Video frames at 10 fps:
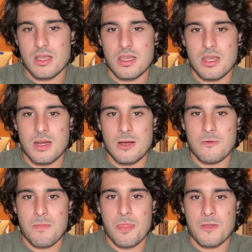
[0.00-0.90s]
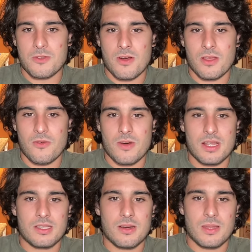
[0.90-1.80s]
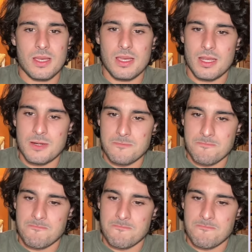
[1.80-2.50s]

you know, the Charlotte Hornets are thinking,